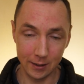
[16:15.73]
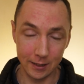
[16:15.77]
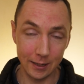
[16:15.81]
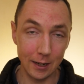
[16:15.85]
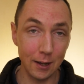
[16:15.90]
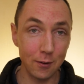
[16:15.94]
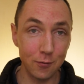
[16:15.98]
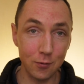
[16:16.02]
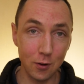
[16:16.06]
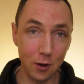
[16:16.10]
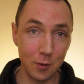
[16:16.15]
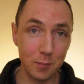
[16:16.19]

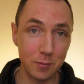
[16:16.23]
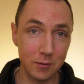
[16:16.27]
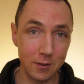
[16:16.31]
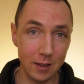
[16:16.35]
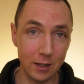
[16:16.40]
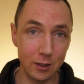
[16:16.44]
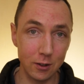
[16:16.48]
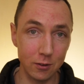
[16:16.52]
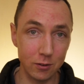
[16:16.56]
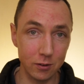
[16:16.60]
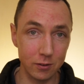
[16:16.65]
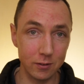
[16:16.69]
Now,
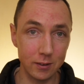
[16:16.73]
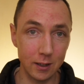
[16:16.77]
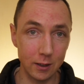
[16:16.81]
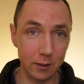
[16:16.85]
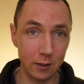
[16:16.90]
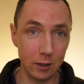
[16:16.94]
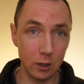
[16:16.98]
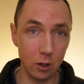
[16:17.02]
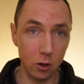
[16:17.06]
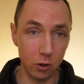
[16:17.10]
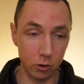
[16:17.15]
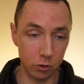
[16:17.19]
5% doesn't
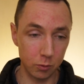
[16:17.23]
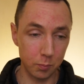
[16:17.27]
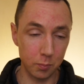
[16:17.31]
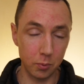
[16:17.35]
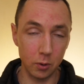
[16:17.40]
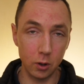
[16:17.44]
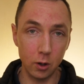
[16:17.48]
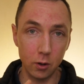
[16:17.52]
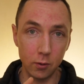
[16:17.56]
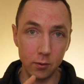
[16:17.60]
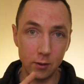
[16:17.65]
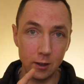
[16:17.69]
sound a lot,
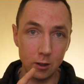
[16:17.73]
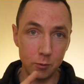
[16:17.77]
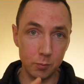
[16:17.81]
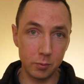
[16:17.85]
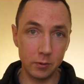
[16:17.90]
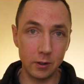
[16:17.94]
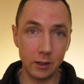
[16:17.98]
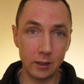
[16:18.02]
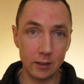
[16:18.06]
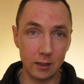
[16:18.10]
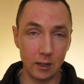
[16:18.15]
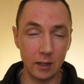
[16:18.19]
but on this
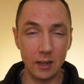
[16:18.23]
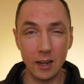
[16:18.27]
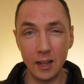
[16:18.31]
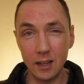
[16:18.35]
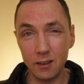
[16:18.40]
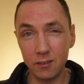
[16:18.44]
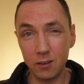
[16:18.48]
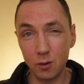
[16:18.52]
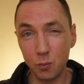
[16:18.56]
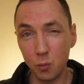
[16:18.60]
particular lens,